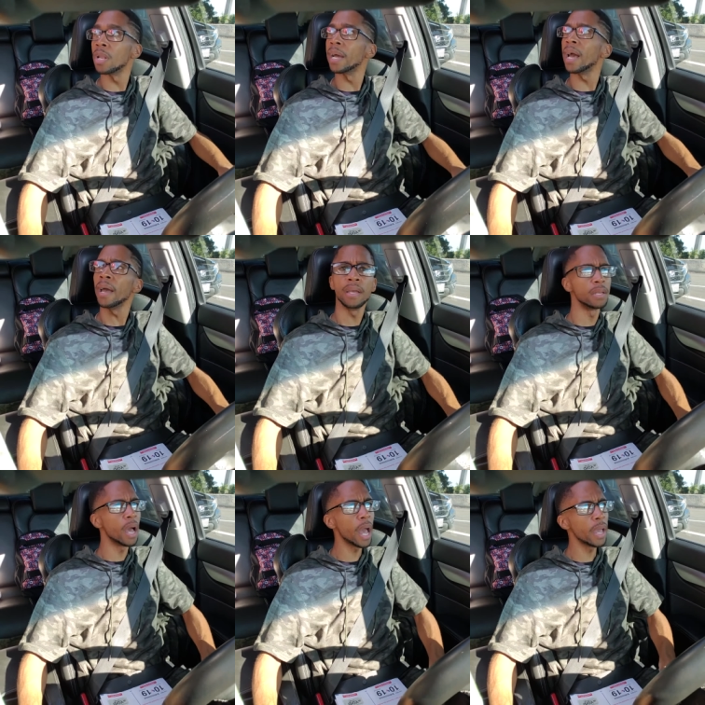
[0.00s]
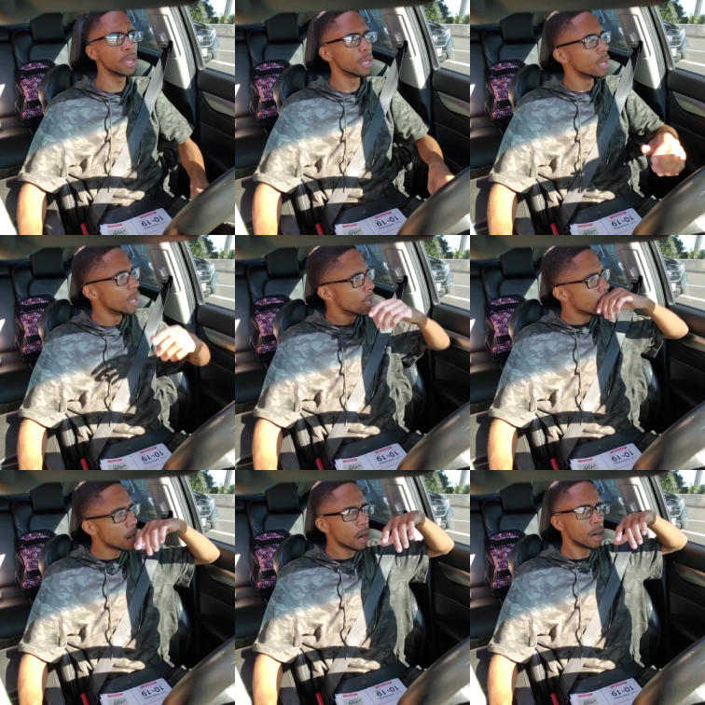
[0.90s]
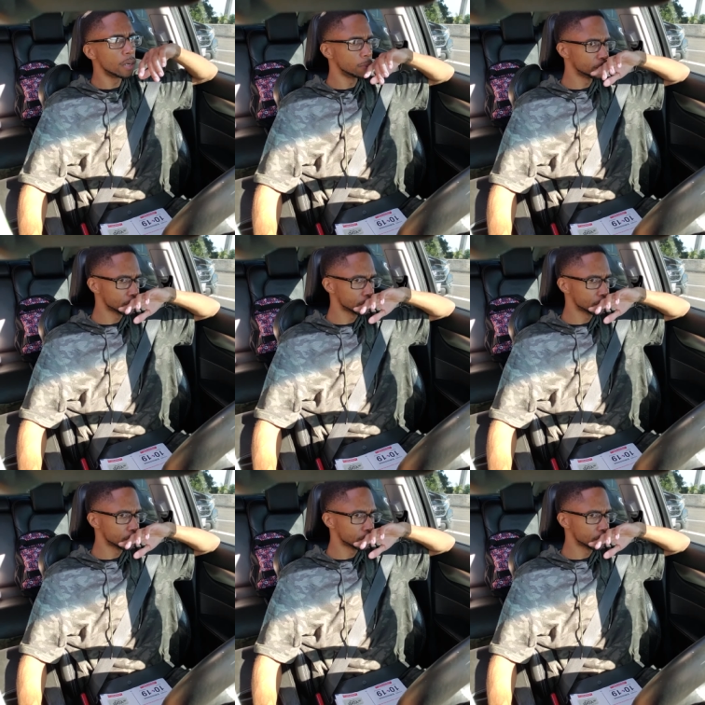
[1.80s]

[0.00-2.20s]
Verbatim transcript: Like, hey, hey, uh,